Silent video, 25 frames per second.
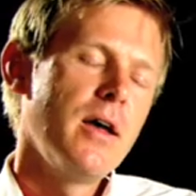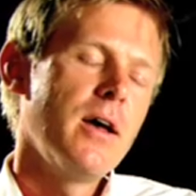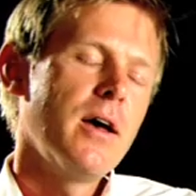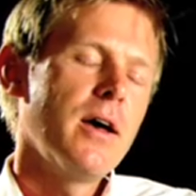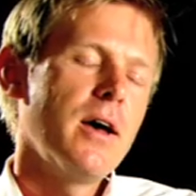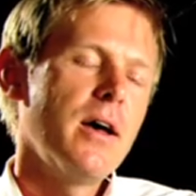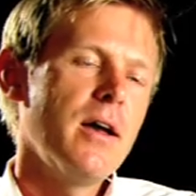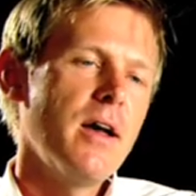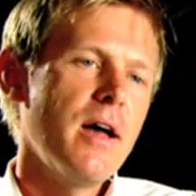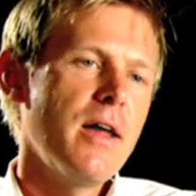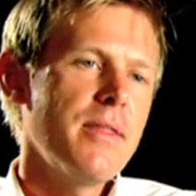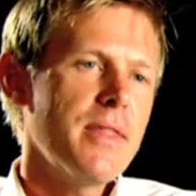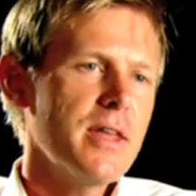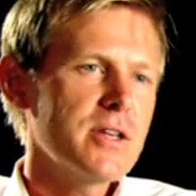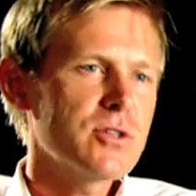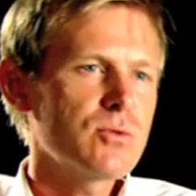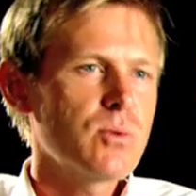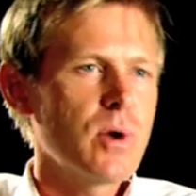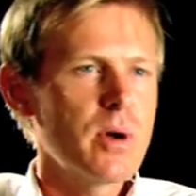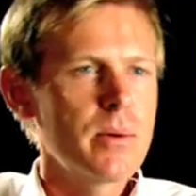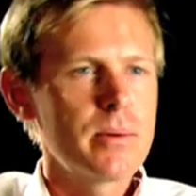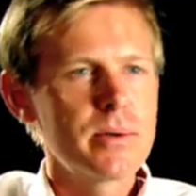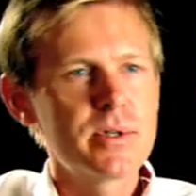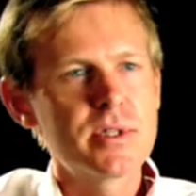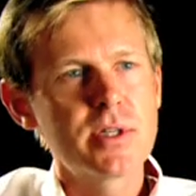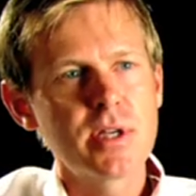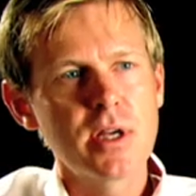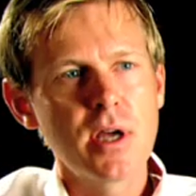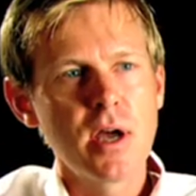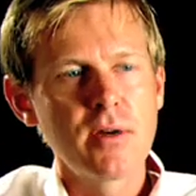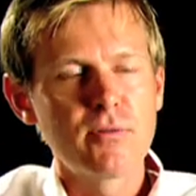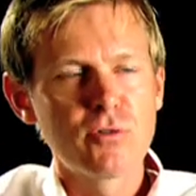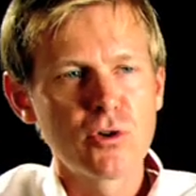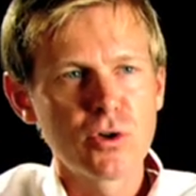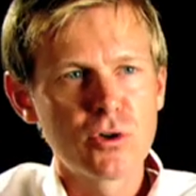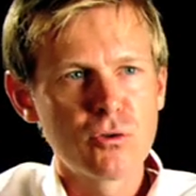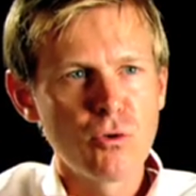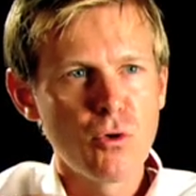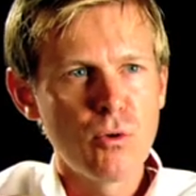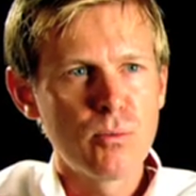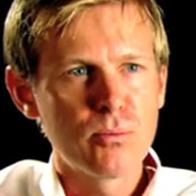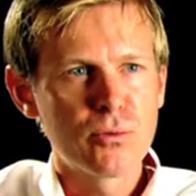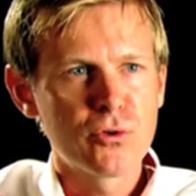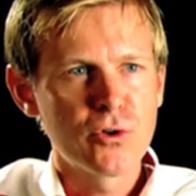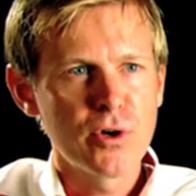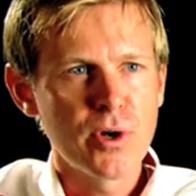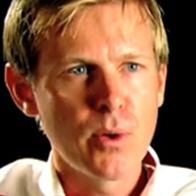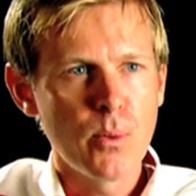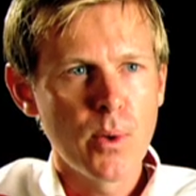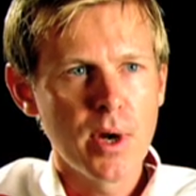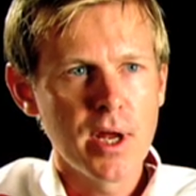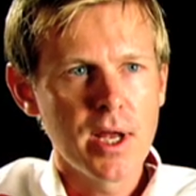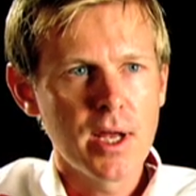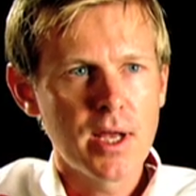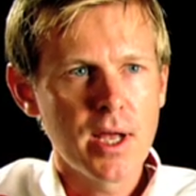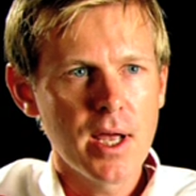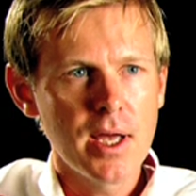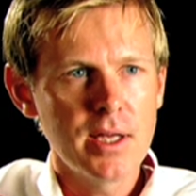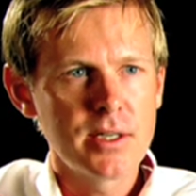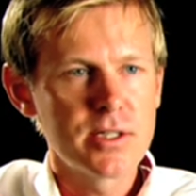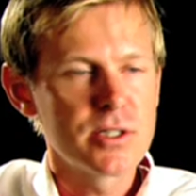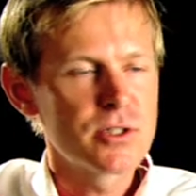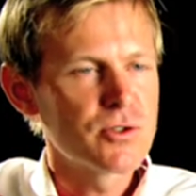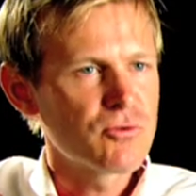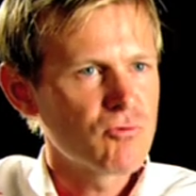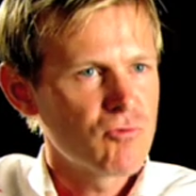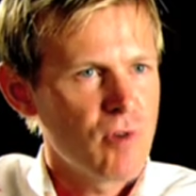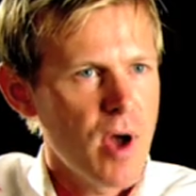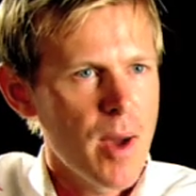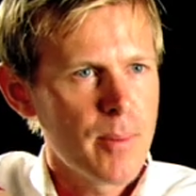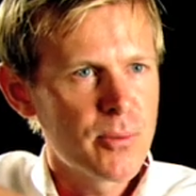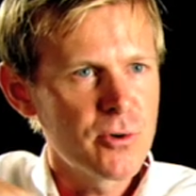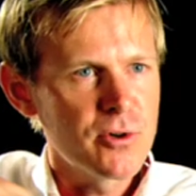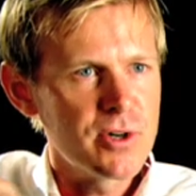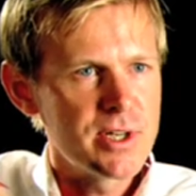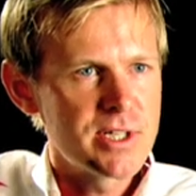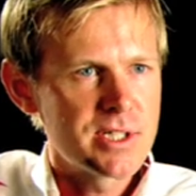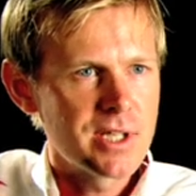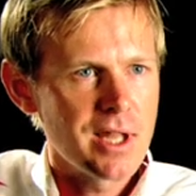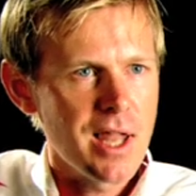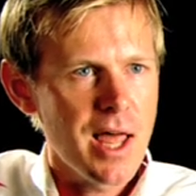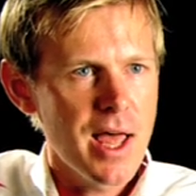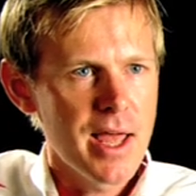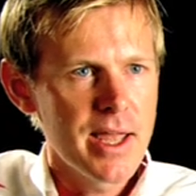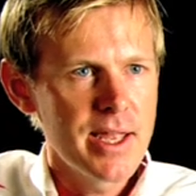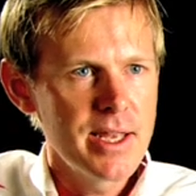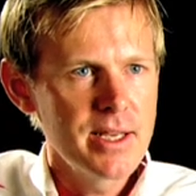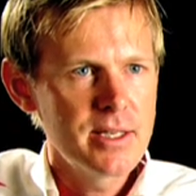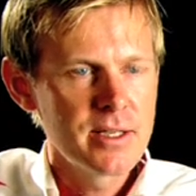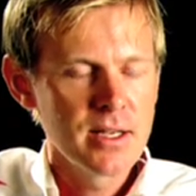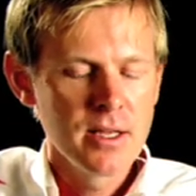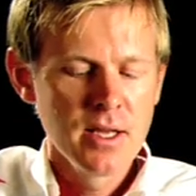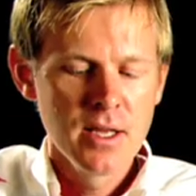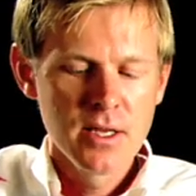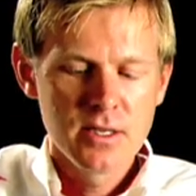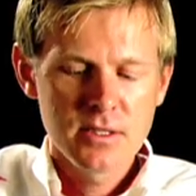and that's why we see over a Grand Prix weekend as rubber is laid,